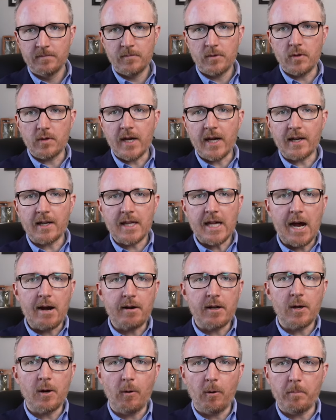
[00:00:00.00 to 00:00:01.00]
you got to
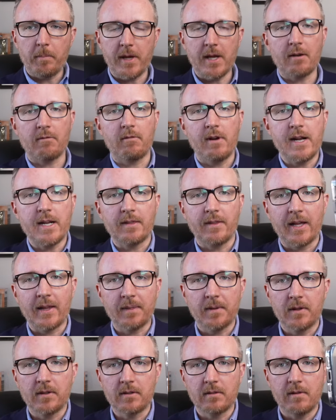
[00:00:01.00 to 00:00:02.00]
carry a whole big rig like
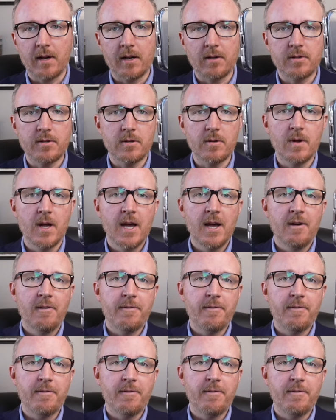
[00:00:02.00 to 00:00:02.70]
this around you.